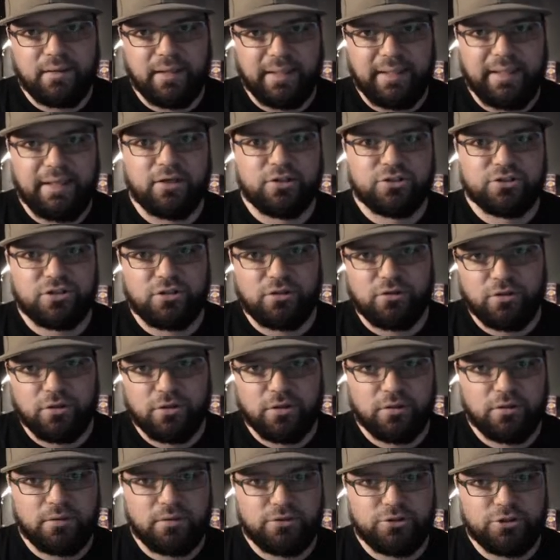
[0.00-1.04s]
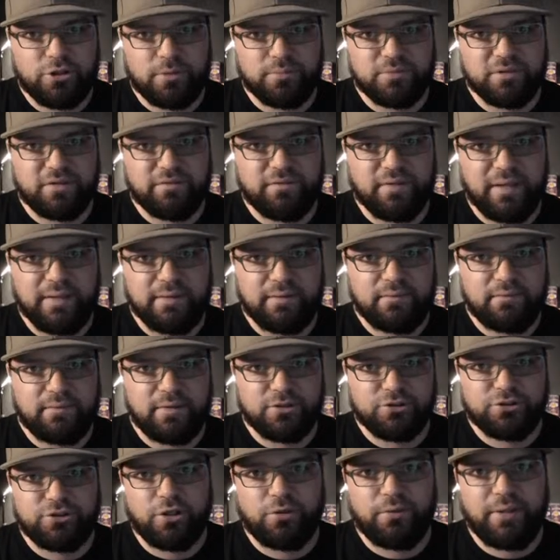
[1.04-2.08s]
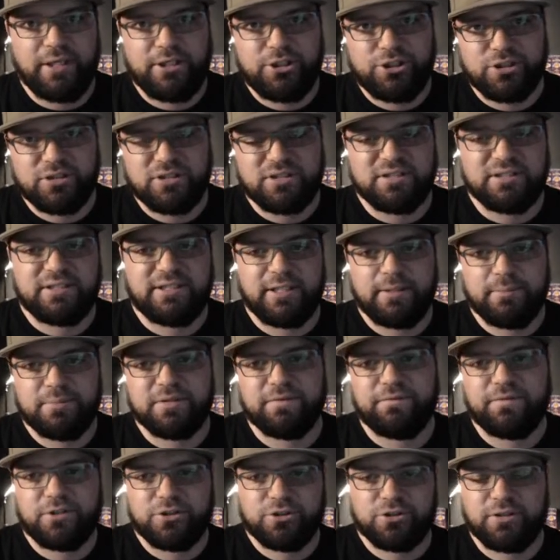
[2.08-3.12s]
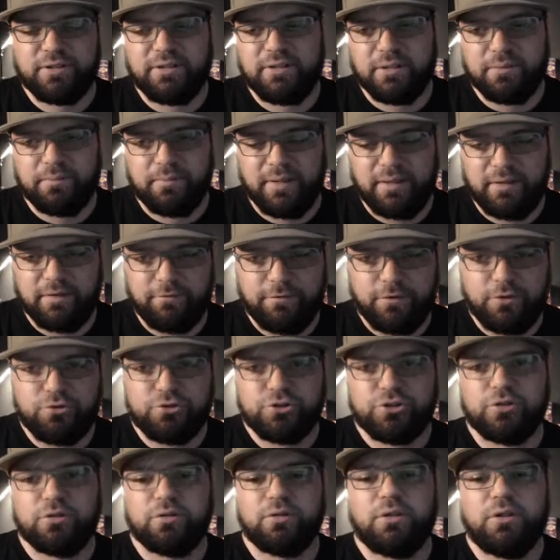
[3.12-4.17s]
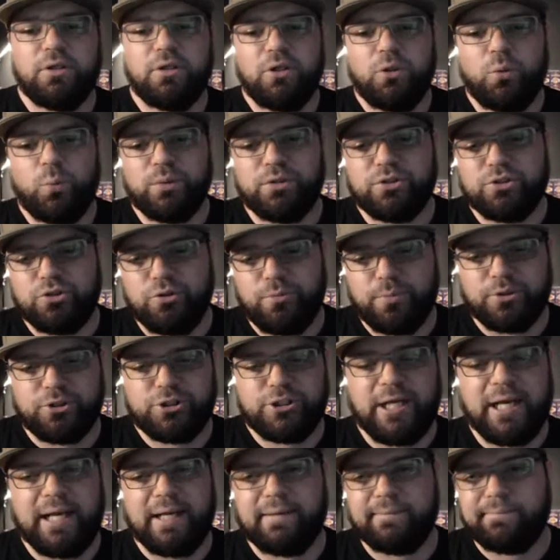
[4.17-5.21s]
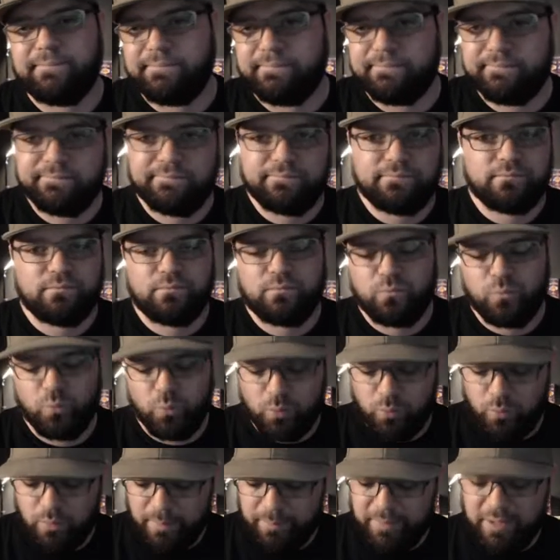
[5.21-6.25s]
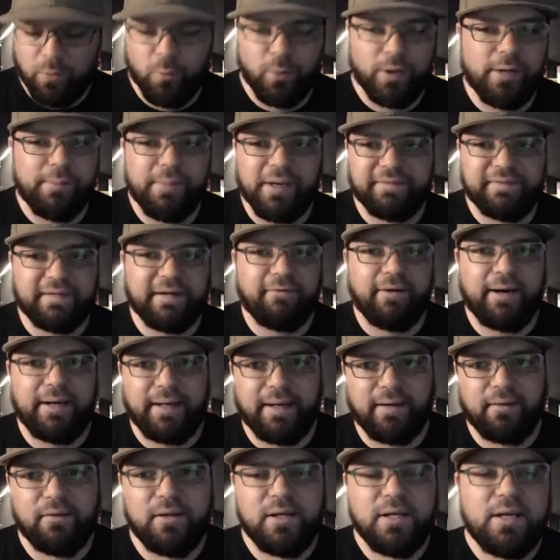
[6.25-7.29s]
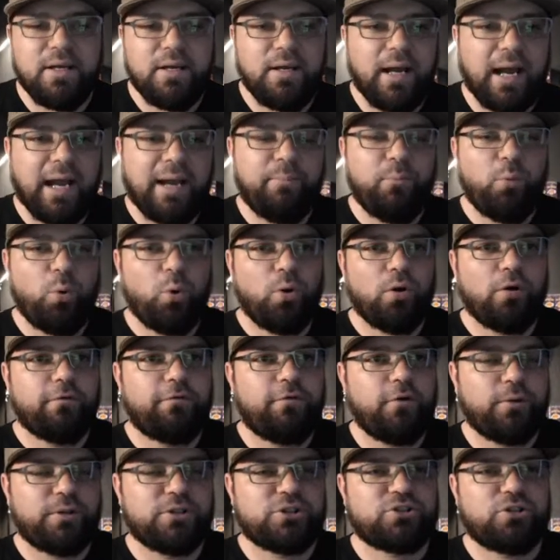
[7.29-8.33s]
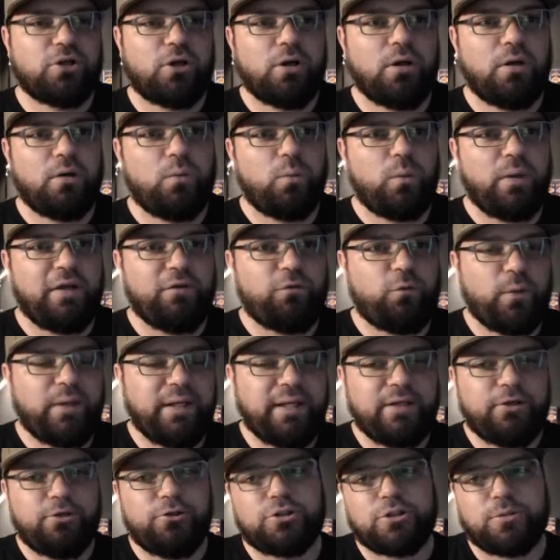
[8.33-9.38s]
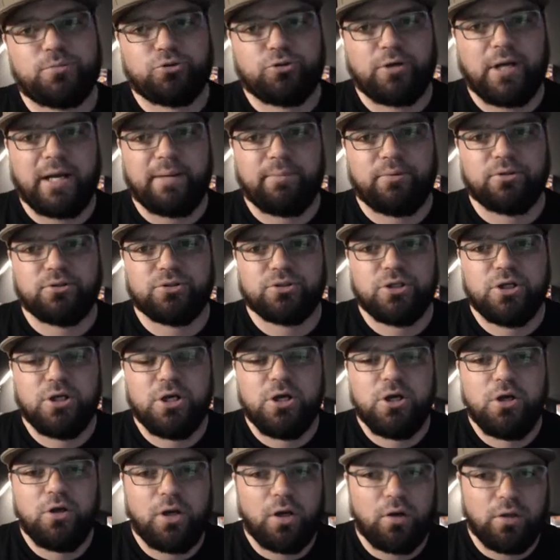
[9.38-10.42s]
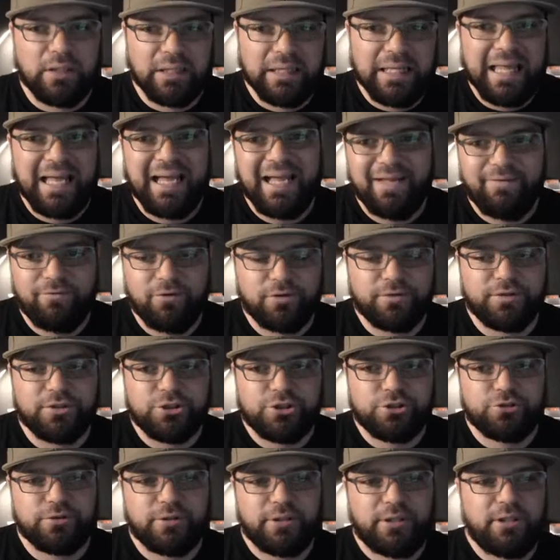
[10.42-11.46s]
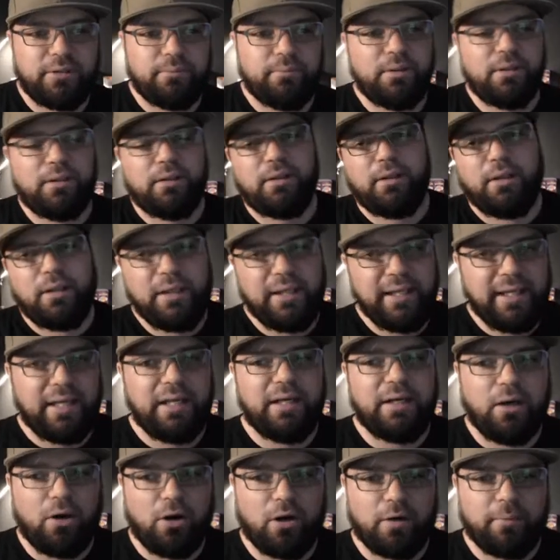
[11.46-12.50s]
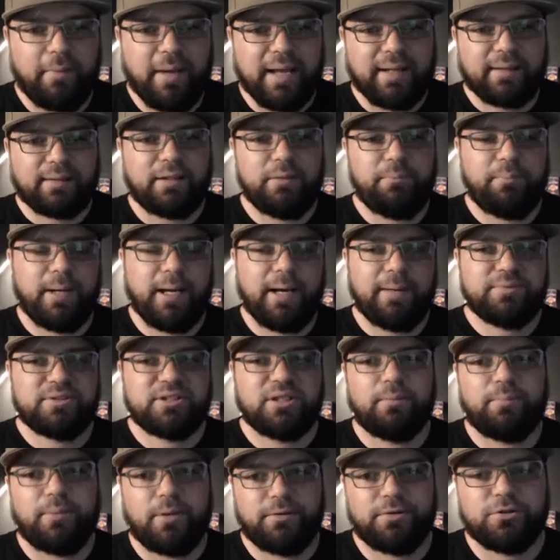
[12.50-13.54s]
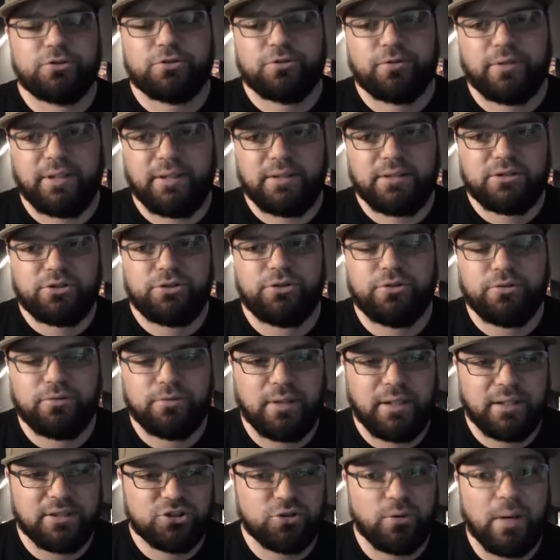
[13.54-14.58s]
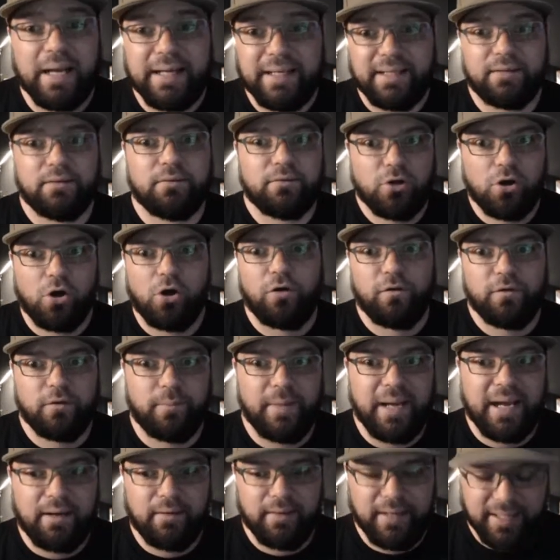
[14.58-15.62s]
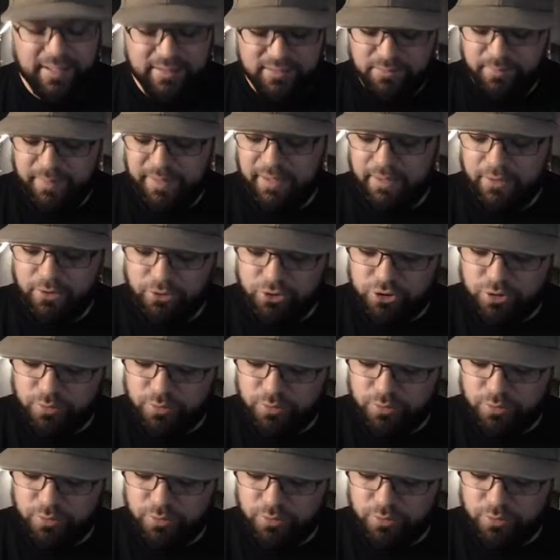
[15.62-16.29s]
here's an alert in terms of like there's donations and tips eventually in the future with super chat. Well, I'm not worried about that right now. I'm more focused on if we get new subscribers live on the stream it automatically pops up on the screen to so I can call them out as being new